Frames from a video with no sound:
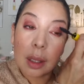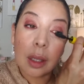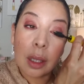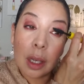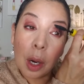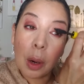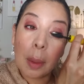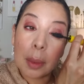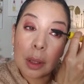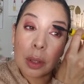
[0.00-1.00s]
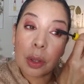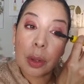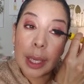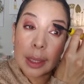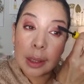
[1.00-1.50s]
You know, I'm a little
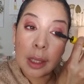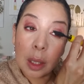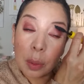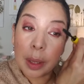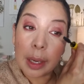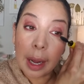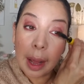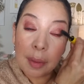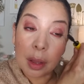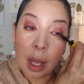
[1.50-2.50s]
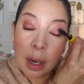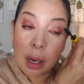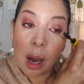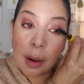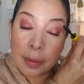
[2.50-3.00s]
crazy when I have a lot of
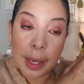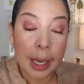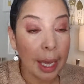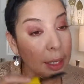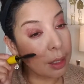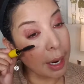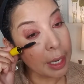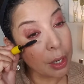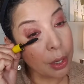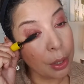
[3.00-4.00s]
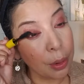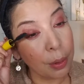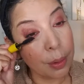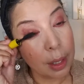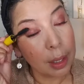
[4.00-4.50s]
coffee and Diet
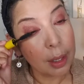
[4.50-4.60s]
Coke,